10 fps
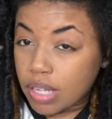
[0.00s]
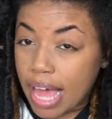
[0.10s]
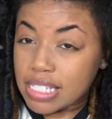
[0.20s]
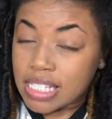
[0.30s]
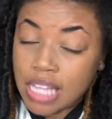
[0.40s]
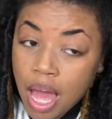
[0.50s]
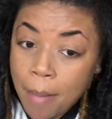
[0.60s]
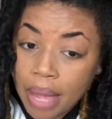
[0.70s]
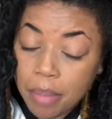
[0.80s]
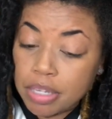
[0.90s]
Like, some
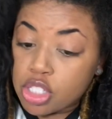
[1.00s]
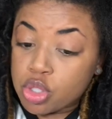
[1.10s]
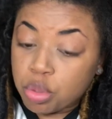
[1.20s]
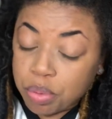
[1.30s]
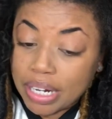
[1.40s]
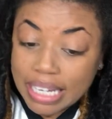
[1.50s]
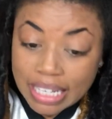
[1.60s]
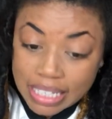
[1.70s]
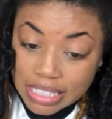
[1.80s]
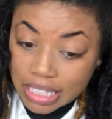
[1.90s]
might be super
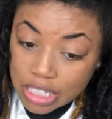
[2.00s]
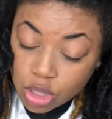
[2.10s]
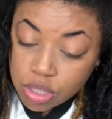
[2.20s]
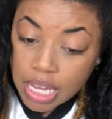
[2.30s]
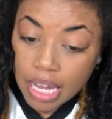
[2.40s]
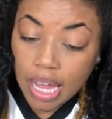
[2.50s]
easy to take